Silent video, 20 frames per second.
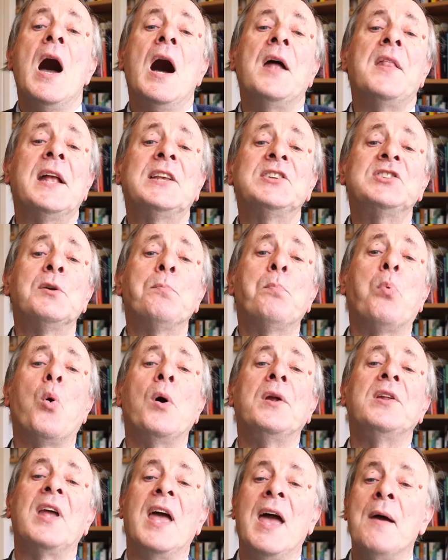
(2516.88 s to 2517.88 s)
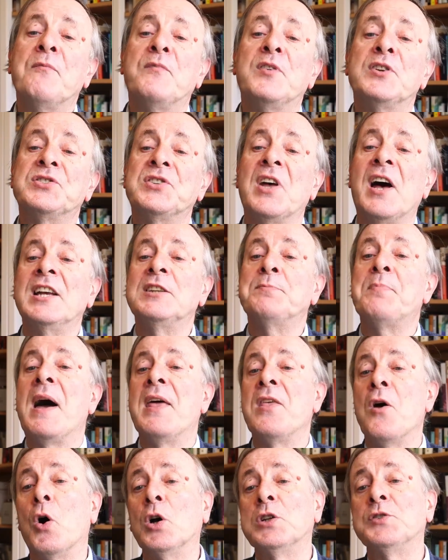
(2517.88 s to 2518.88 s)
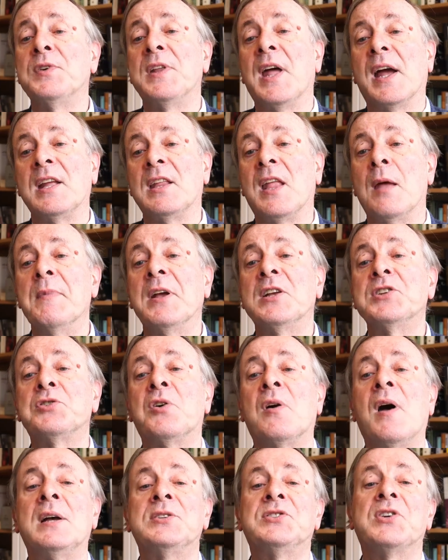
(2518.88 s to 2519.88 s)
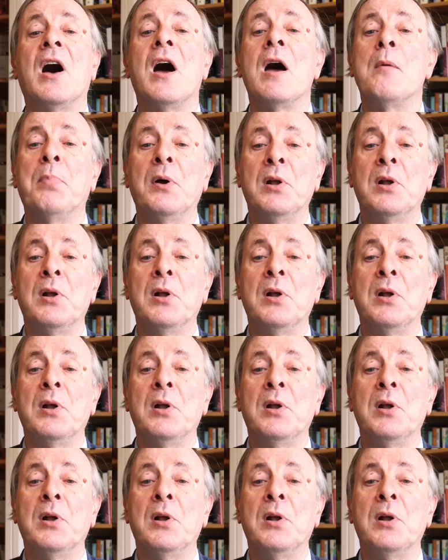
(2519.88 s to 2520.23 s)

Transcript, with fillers: And that's the point emphasised by the Oxford academic Sir Isaiah